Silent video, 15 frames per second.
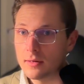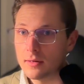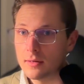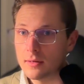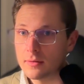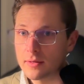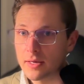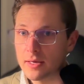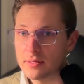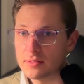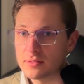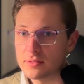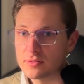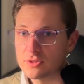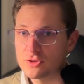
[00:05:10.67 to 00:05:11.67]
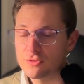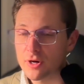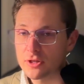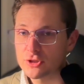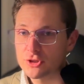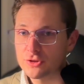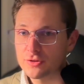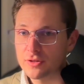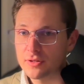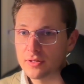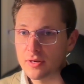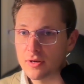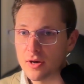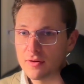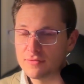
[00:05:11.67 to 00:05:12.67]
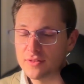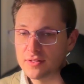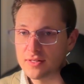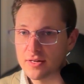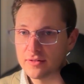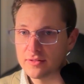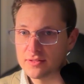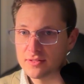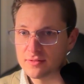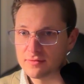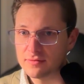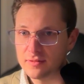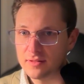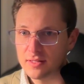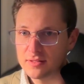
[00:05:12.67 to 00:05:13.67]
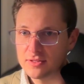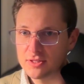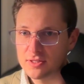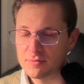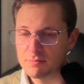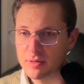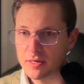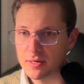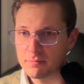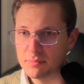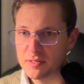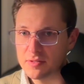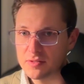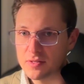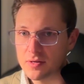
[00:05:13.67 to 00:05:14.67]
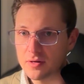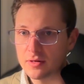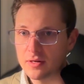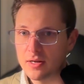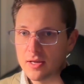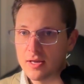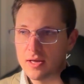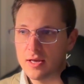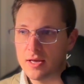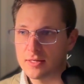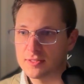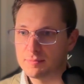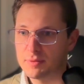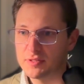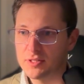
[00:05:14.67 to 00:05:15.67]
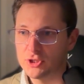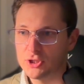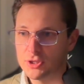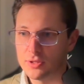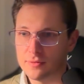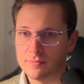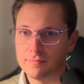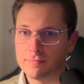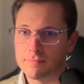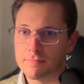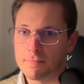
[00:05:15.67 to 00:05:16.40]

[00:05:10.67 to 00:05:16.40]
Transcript: Okay, structure of the narrative. Let's just pick a piece here. Exposition.